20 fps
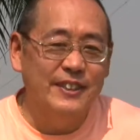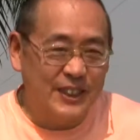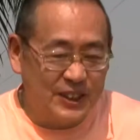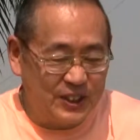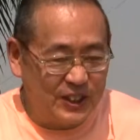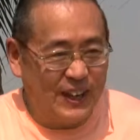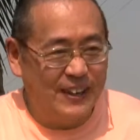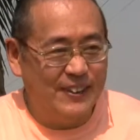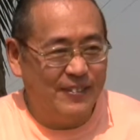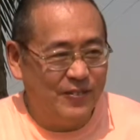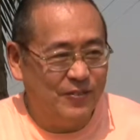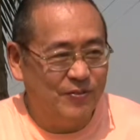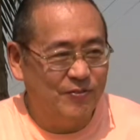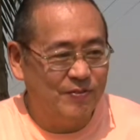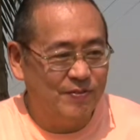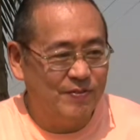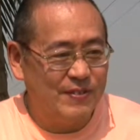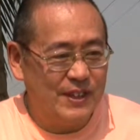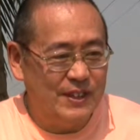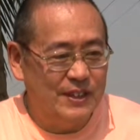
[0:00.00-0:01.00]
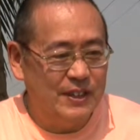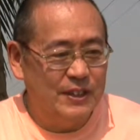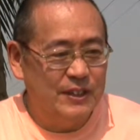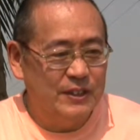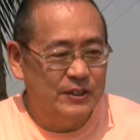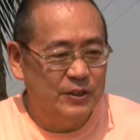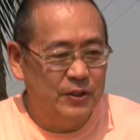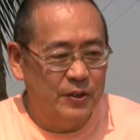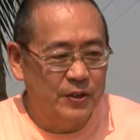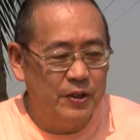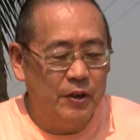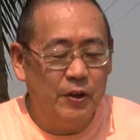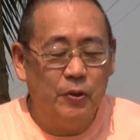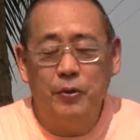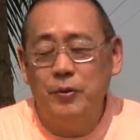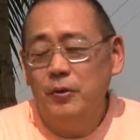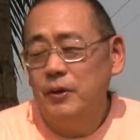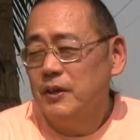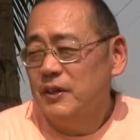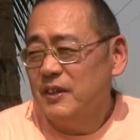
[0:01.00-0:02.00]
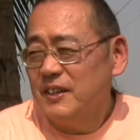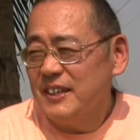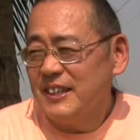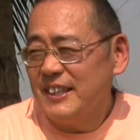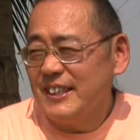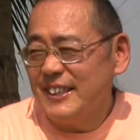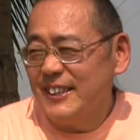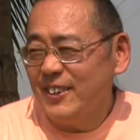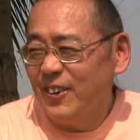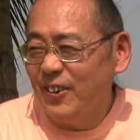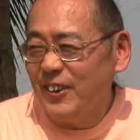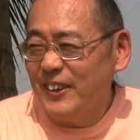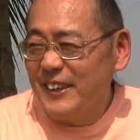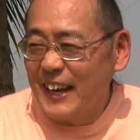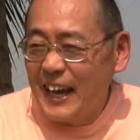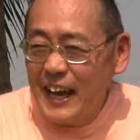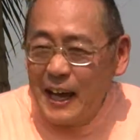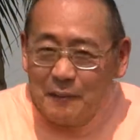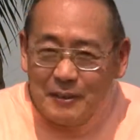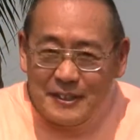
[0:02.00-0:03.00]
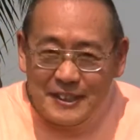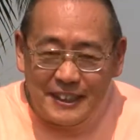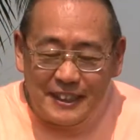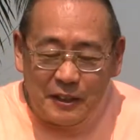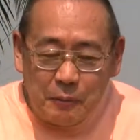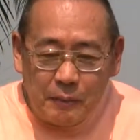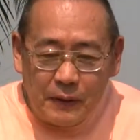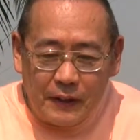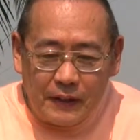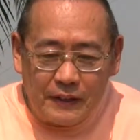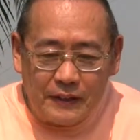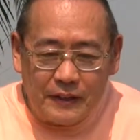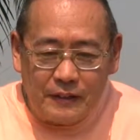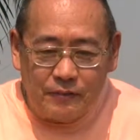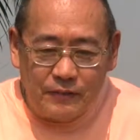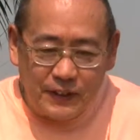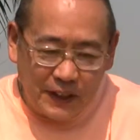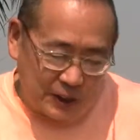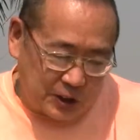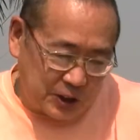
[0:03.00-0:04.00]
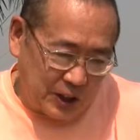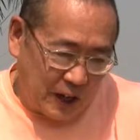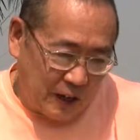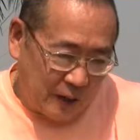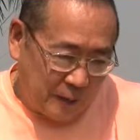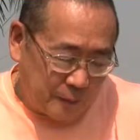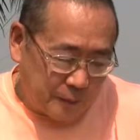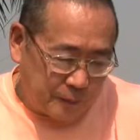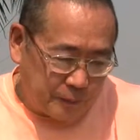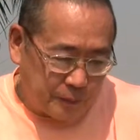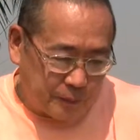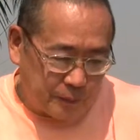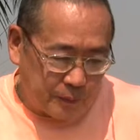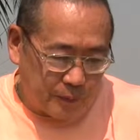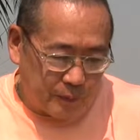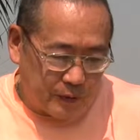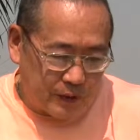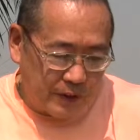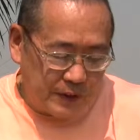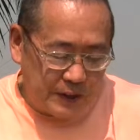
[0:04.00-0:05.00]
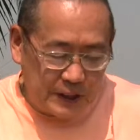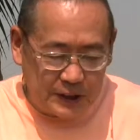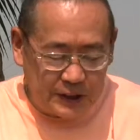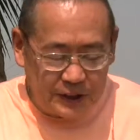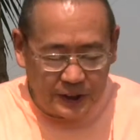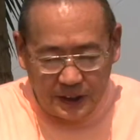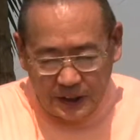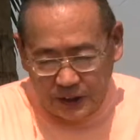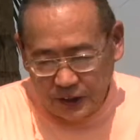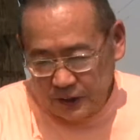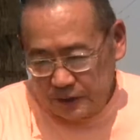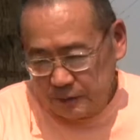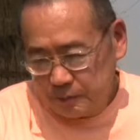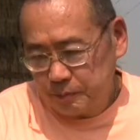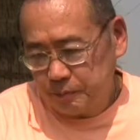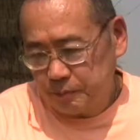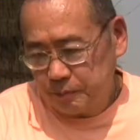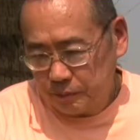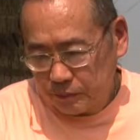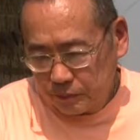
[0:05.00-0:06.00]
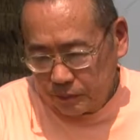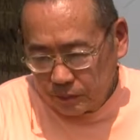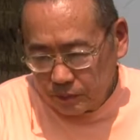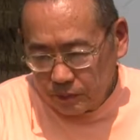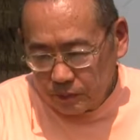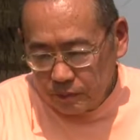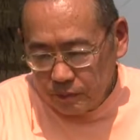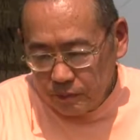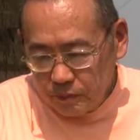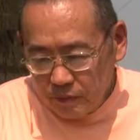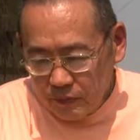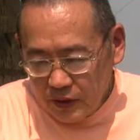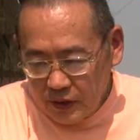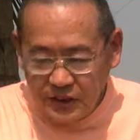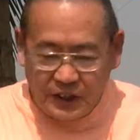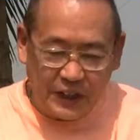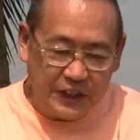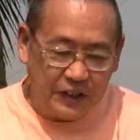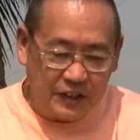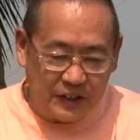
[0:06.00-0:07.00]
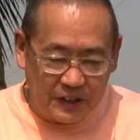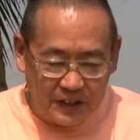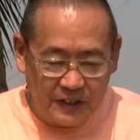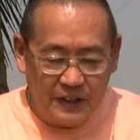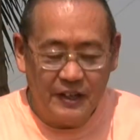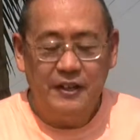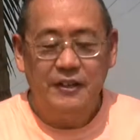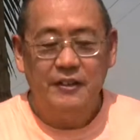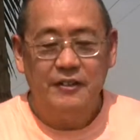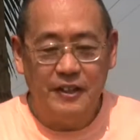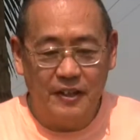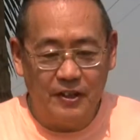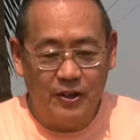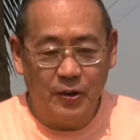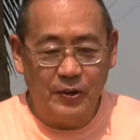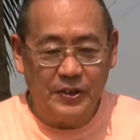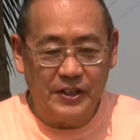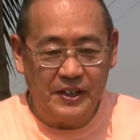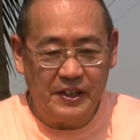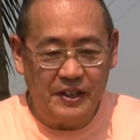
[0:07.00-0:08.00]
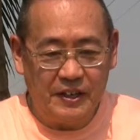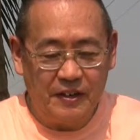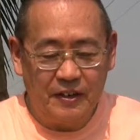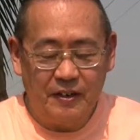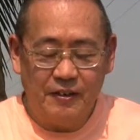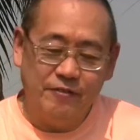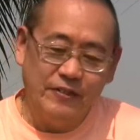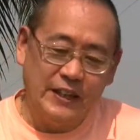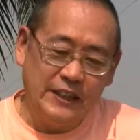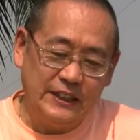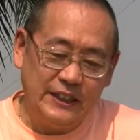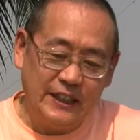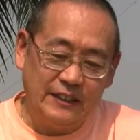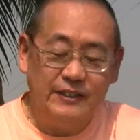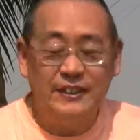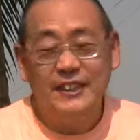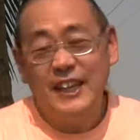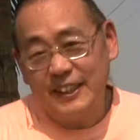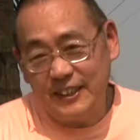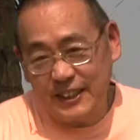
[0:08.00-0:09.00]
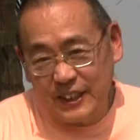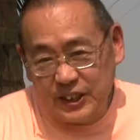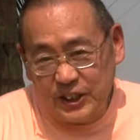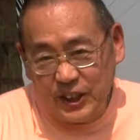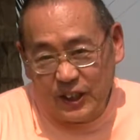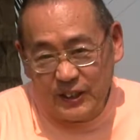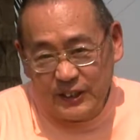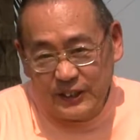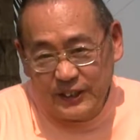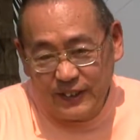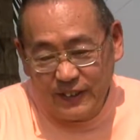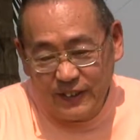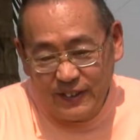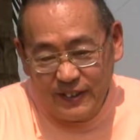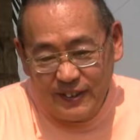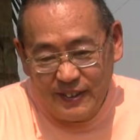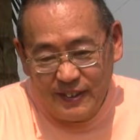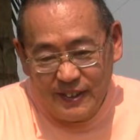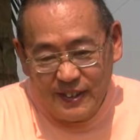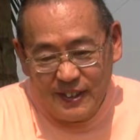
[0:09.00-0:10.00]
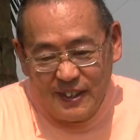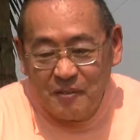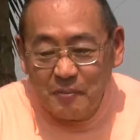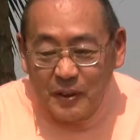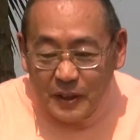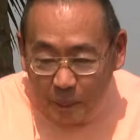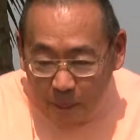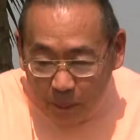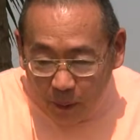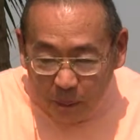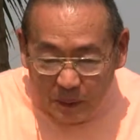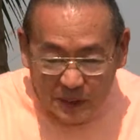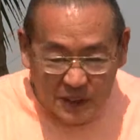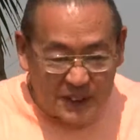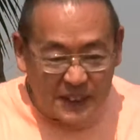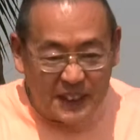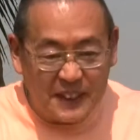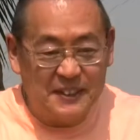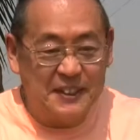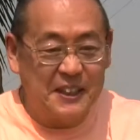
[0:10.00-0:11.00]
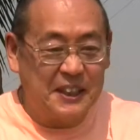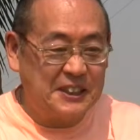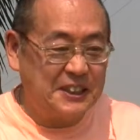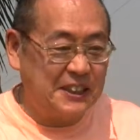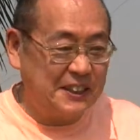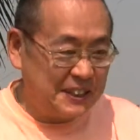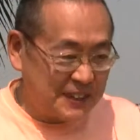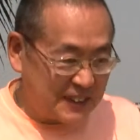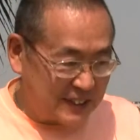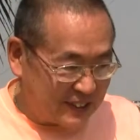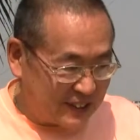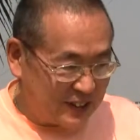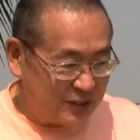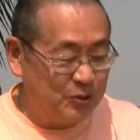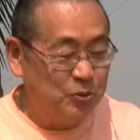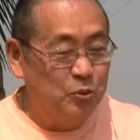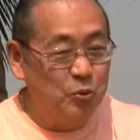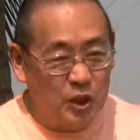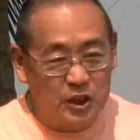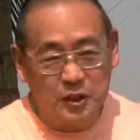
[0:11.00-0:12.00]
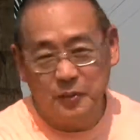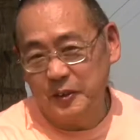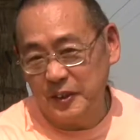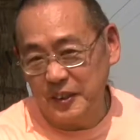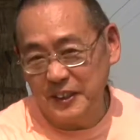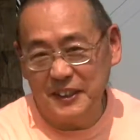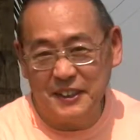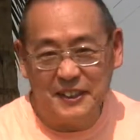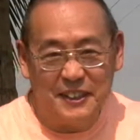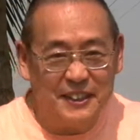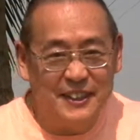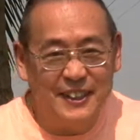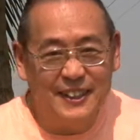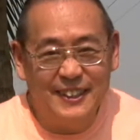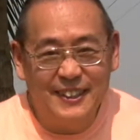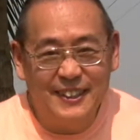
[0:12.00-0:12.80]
Diksha. So though the holy name is independent of Diksha, or initiation, generally the Gaudiya Vaishnavas take Diksha also. But the purpose of that Diksha is to worship the deity.